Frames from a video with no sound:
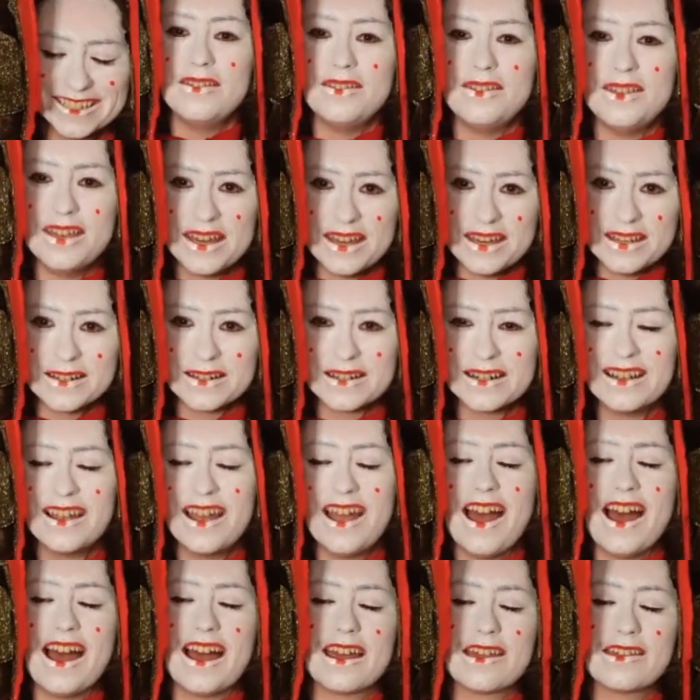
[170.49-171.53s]
Then
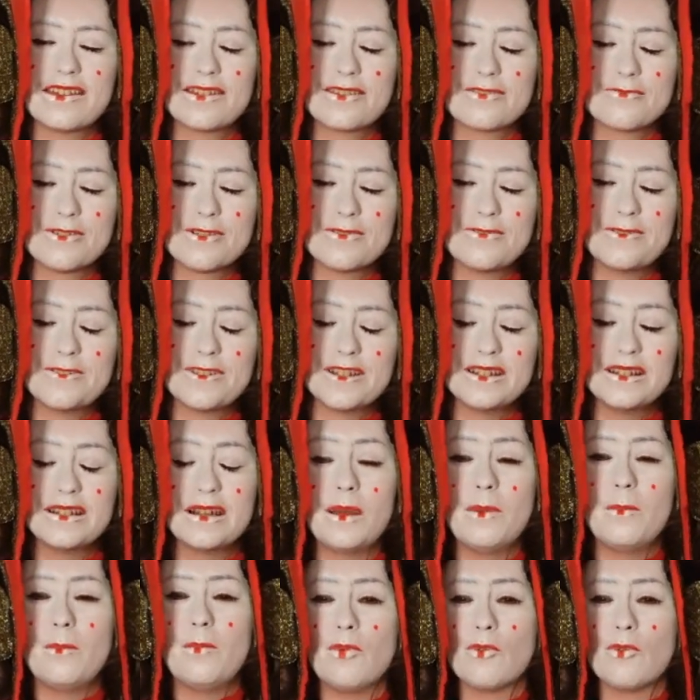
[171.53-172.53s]
I thrifted